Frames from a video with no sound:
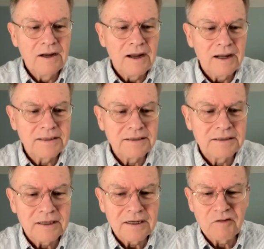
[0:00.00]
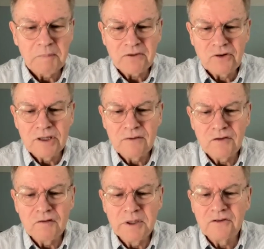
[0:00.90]
And especially if
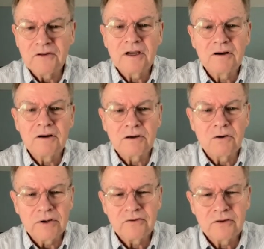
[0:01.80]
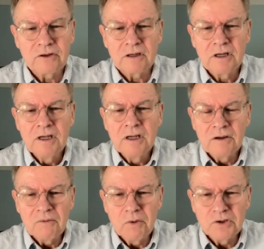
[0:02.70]
you've been sitting on a question
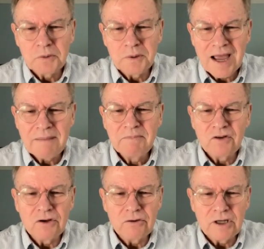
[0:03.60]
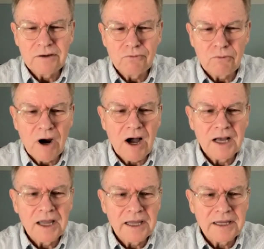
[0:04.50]
which will absolutely
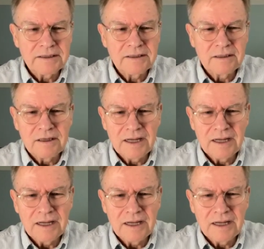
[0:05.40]
rock and